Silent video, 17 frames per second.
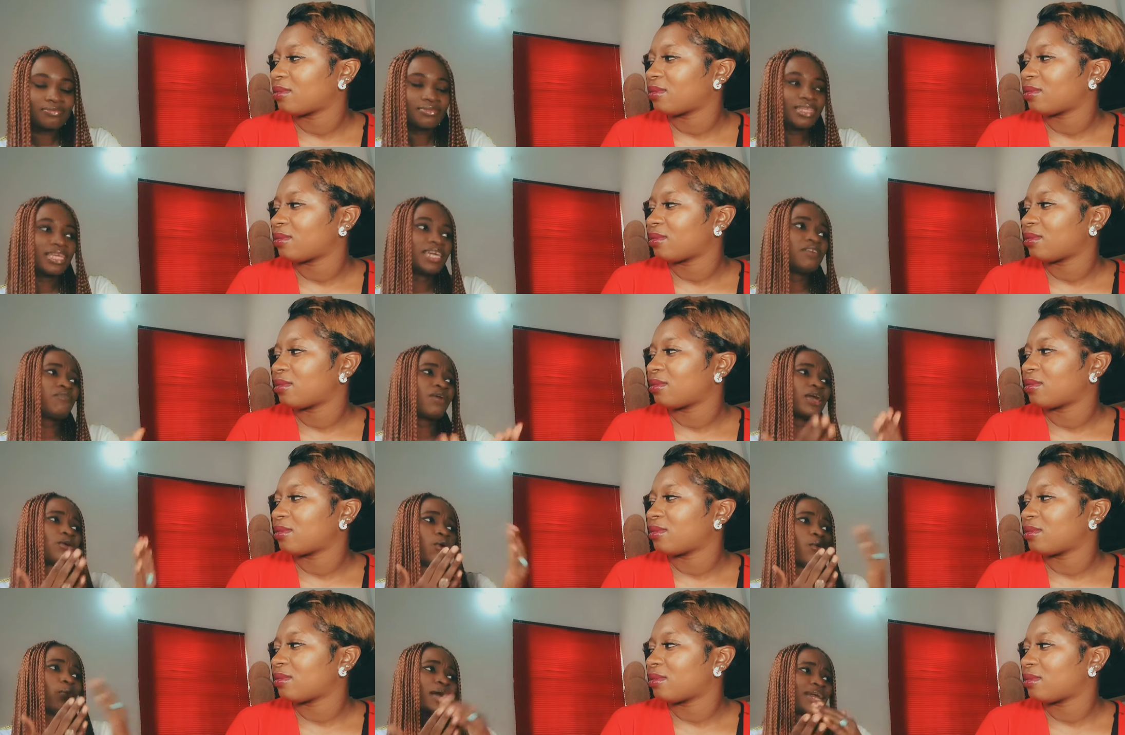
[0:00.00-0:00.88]
Speaker 1: if I
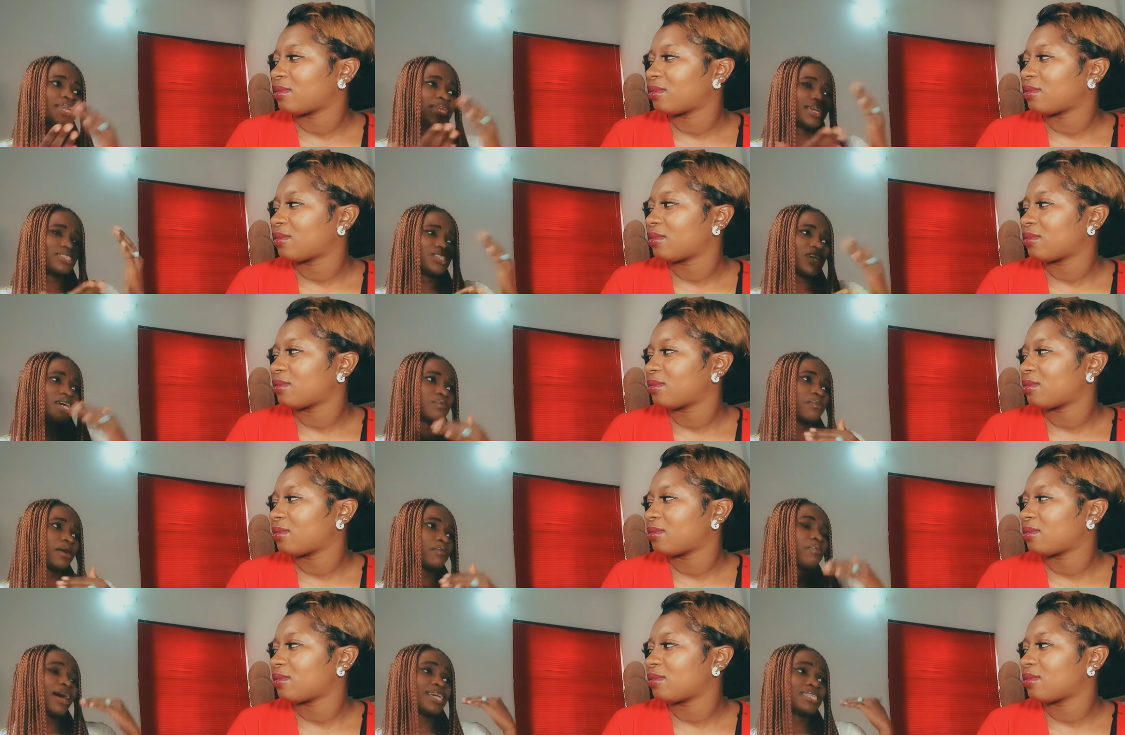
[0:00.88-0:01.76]
go back and I check my
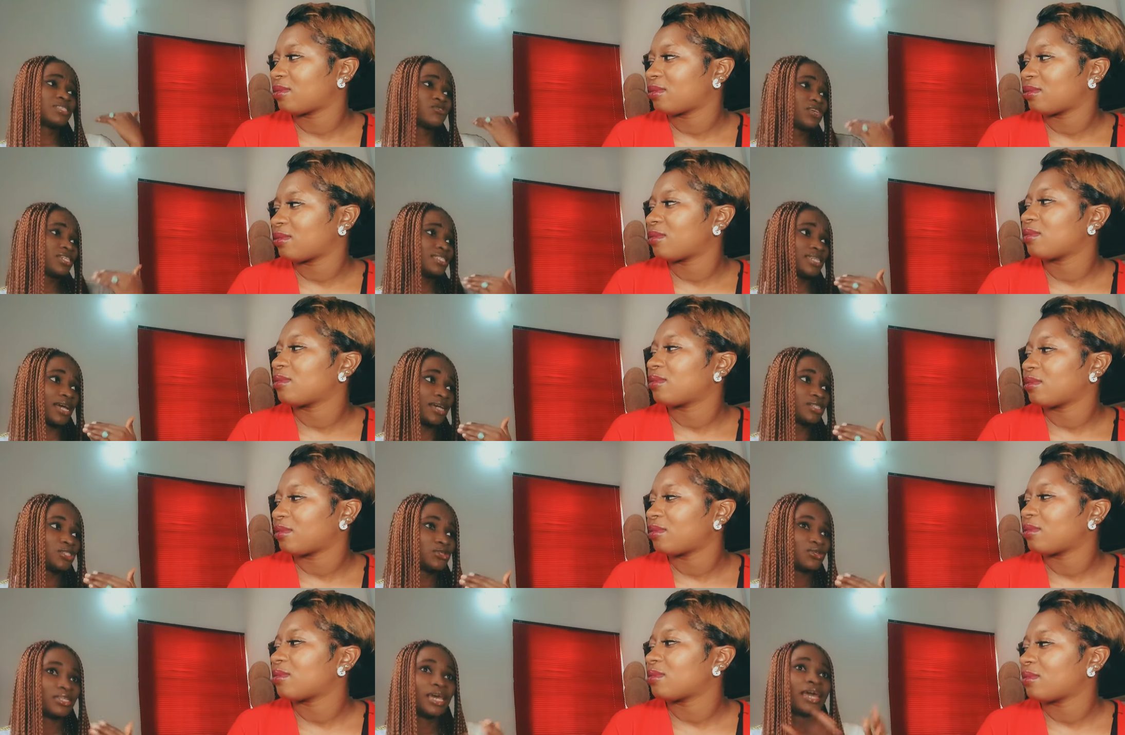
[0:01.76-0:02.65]
past
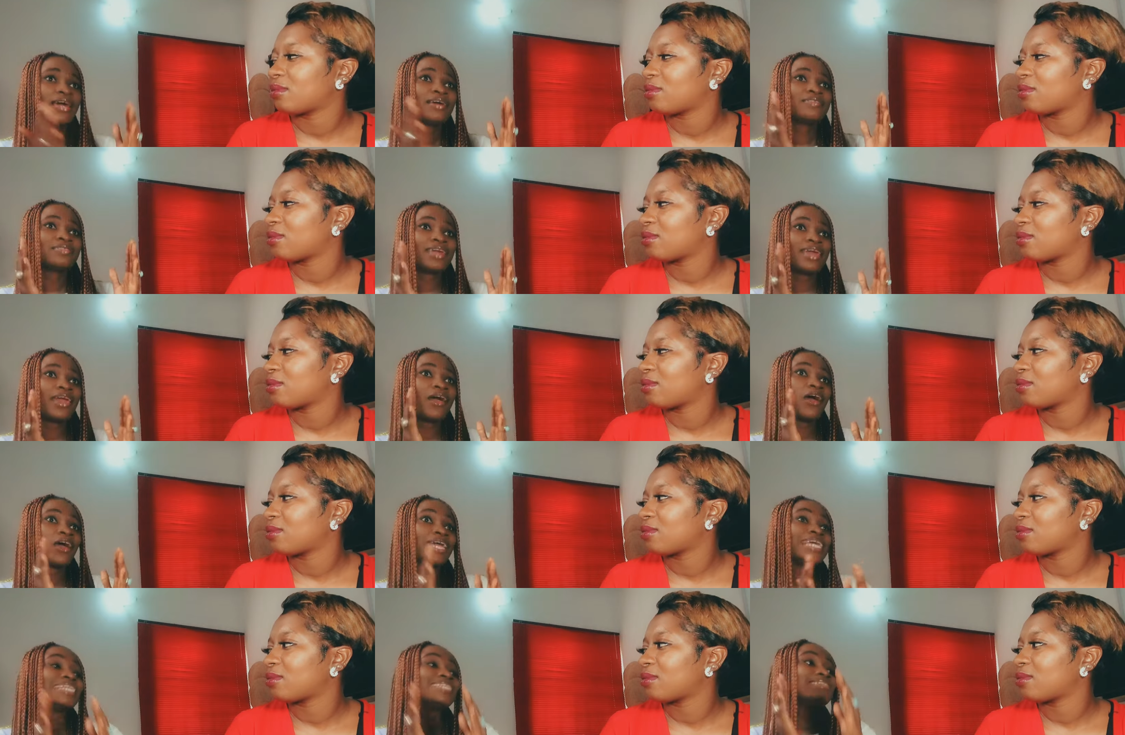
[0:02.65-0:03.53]
transaction, they are
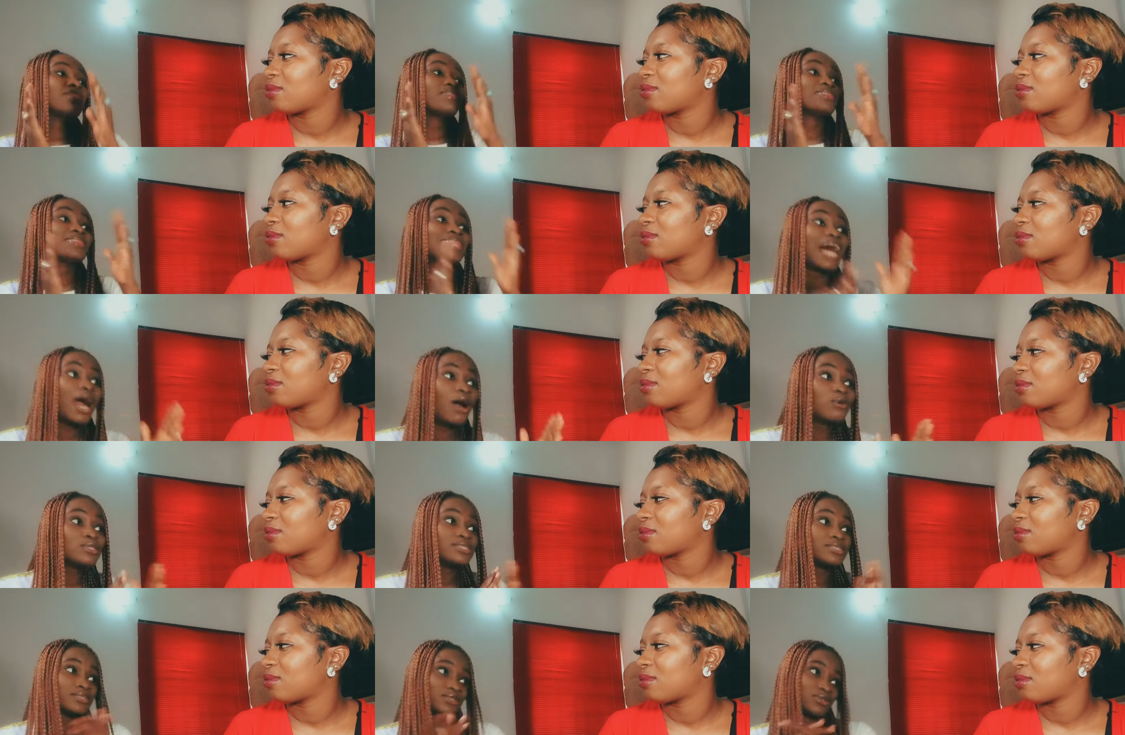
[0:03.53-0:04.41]
in
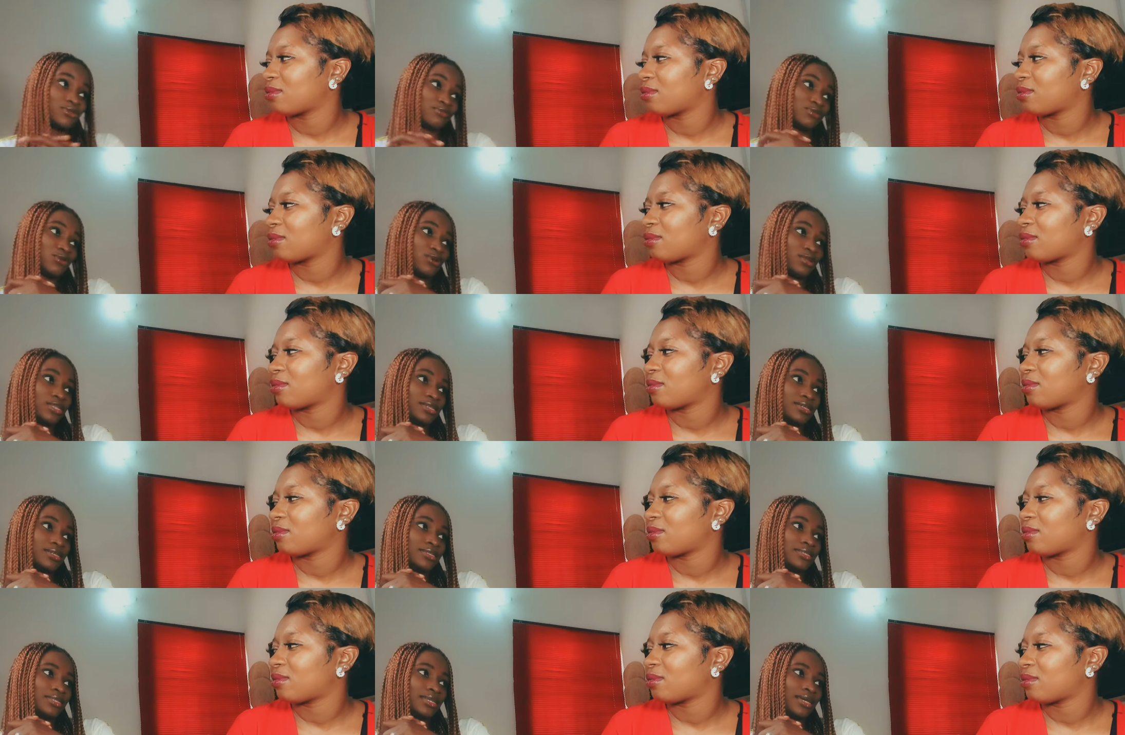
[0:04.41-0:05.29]
thousands of
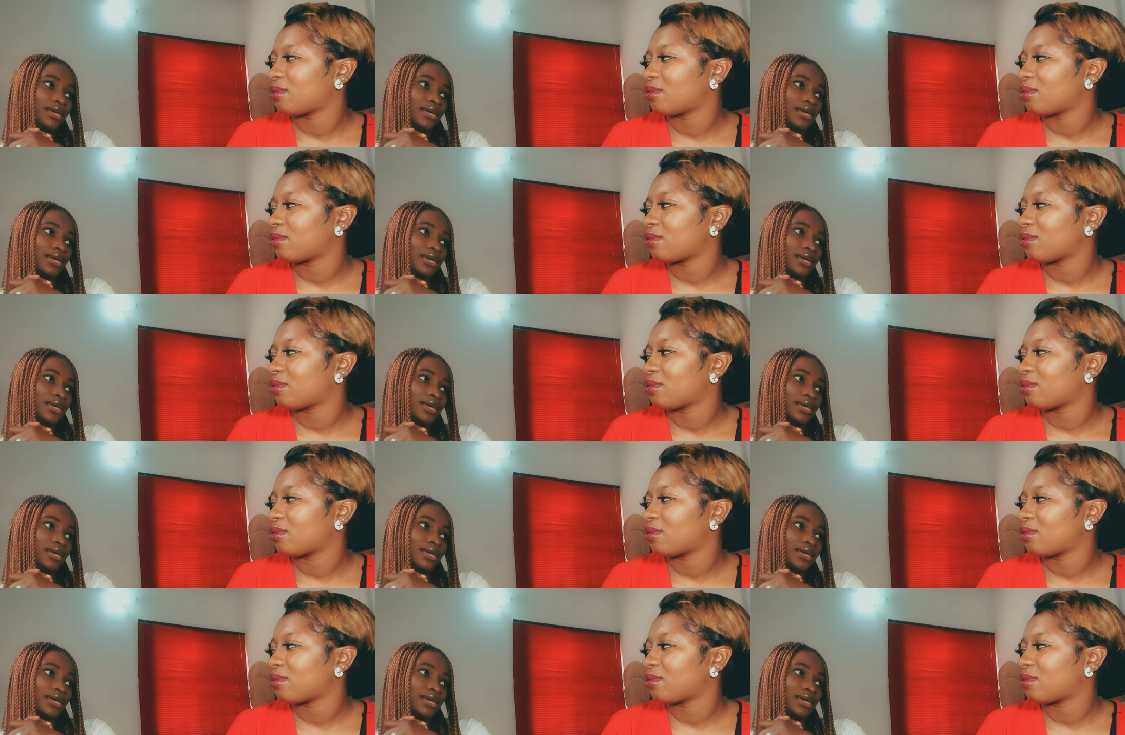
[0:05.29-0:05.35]
dollars.